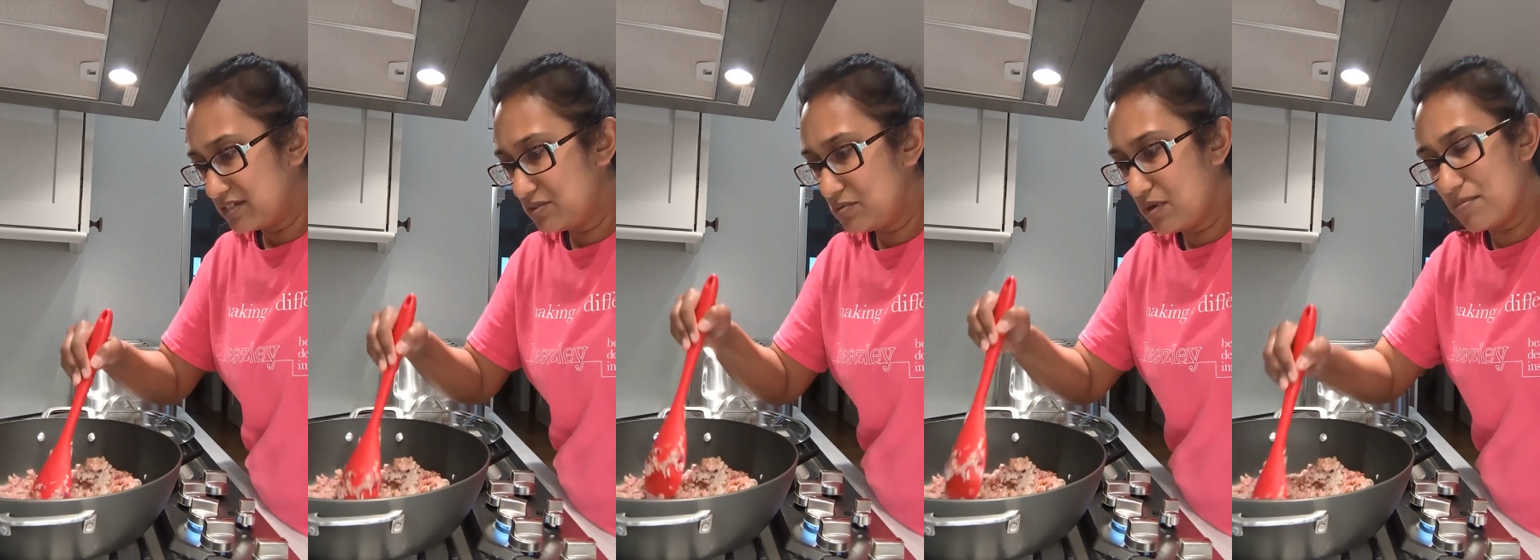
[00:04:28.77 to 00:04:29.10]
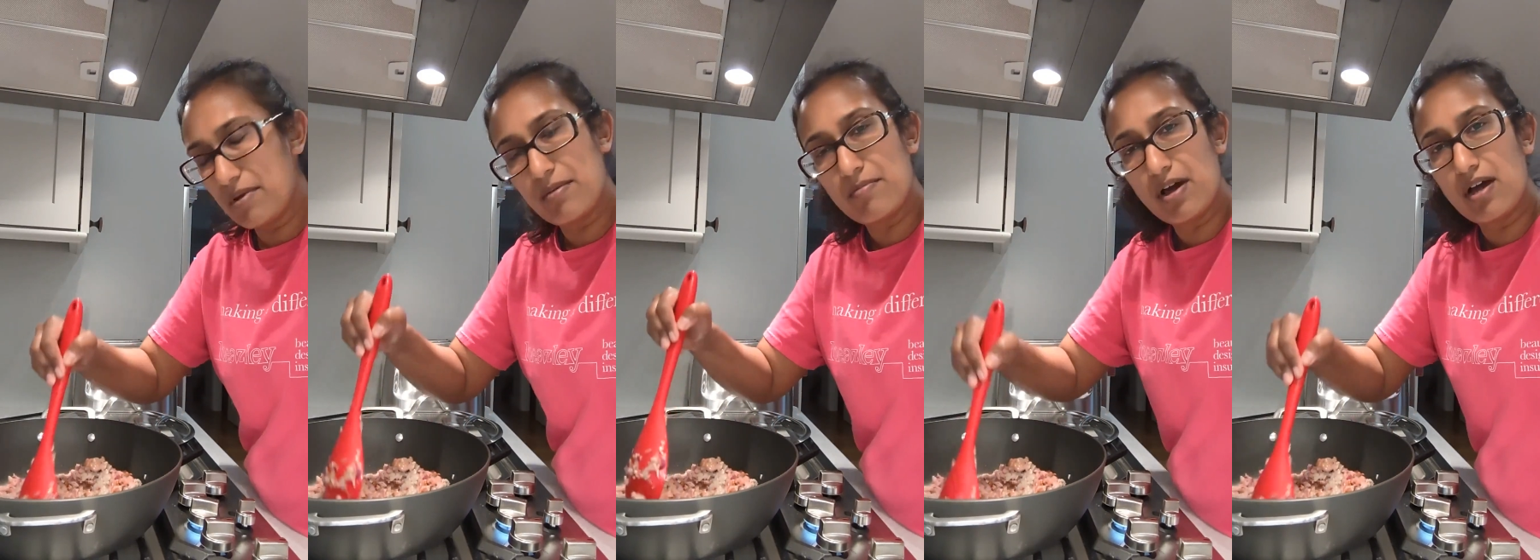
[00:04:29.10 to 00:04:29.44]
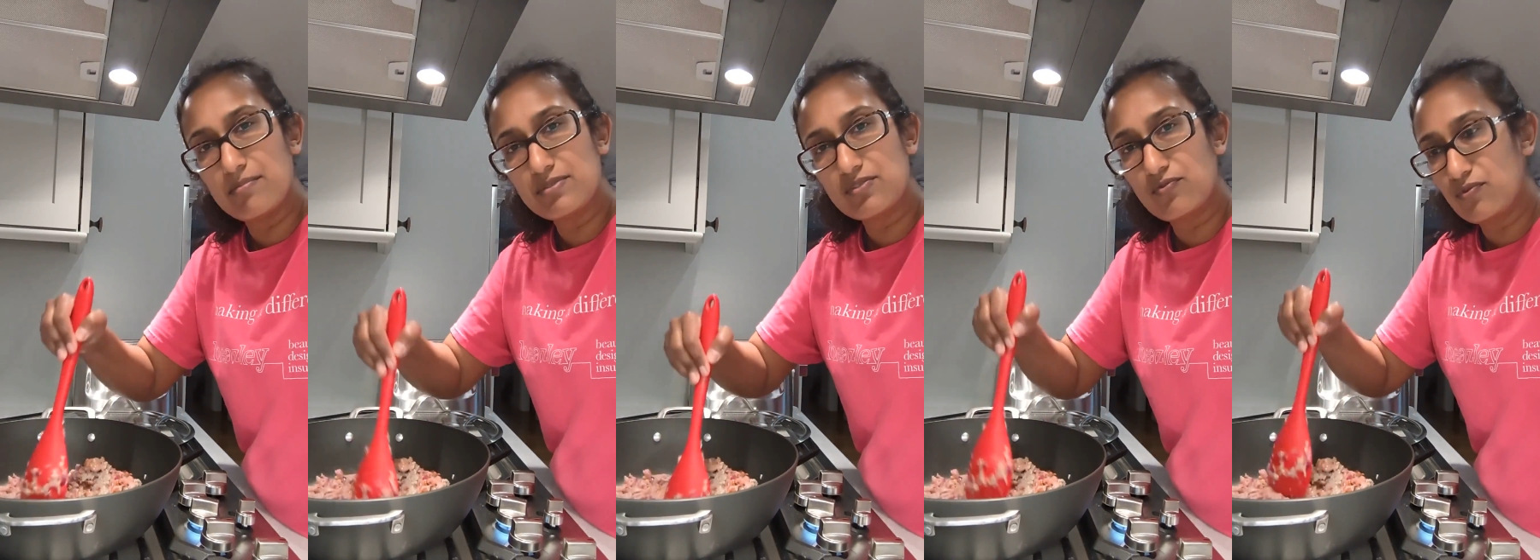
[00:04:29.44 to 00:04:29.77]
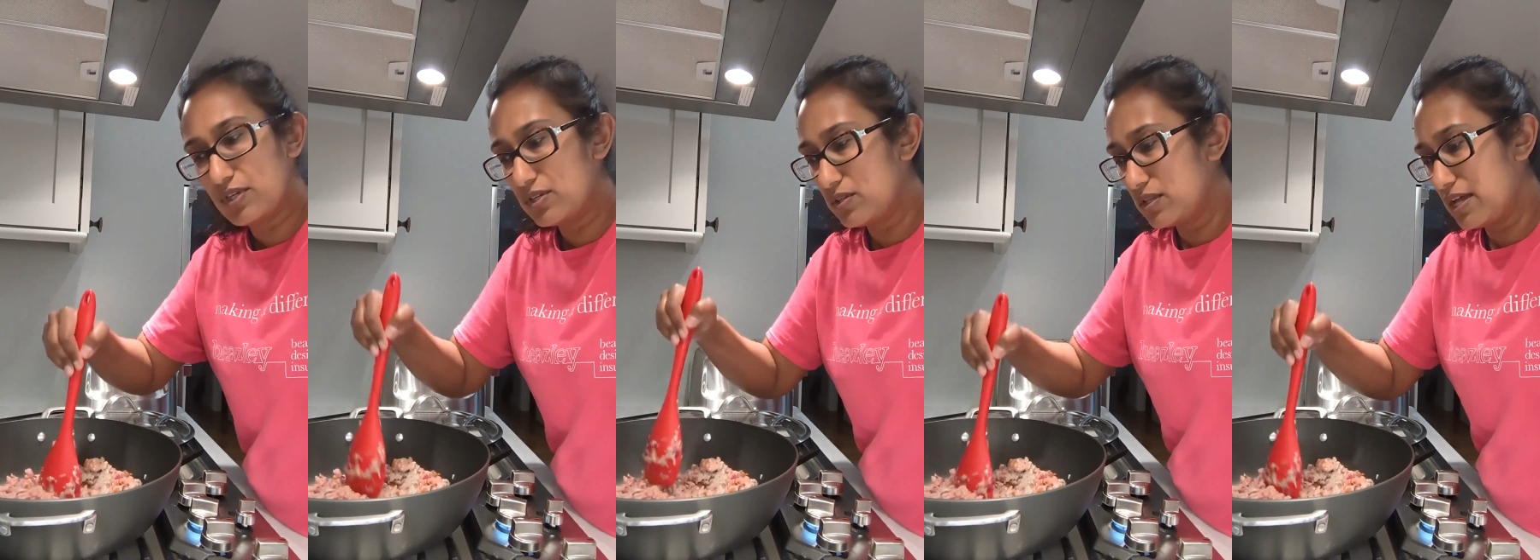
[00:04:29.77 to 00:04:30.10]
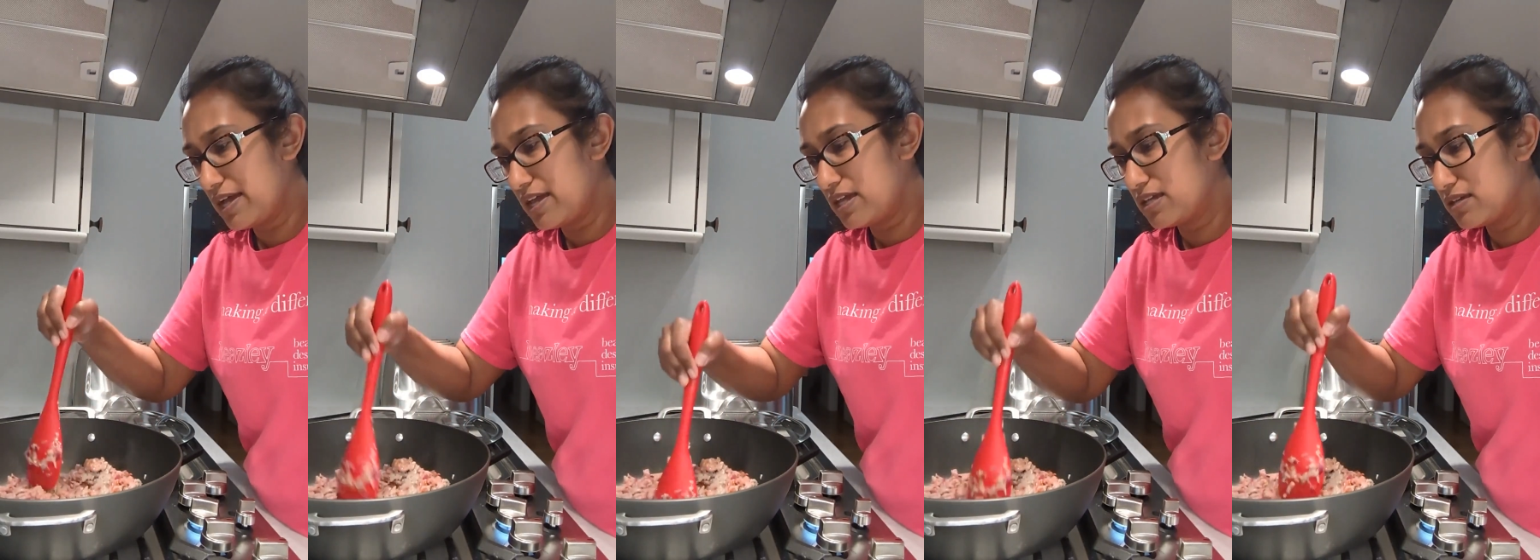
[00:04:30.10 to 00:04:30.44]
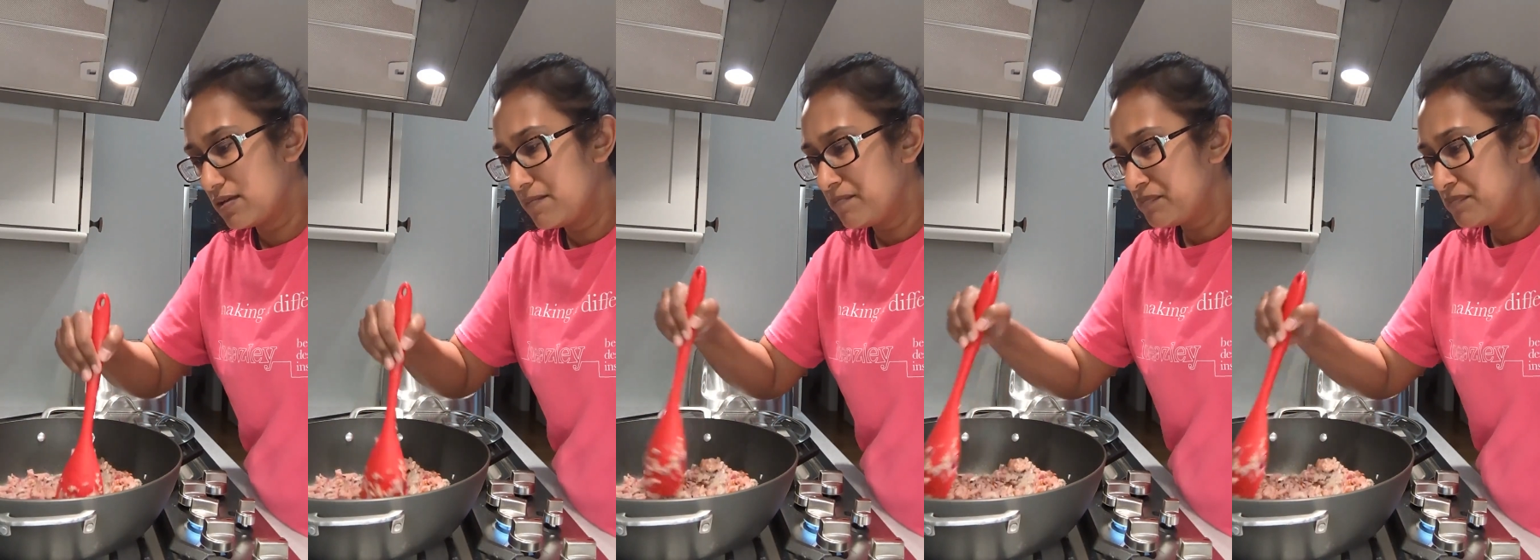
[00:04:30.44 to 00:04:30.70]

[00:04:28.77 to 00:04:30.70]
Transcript: I don't want my mom to feel like,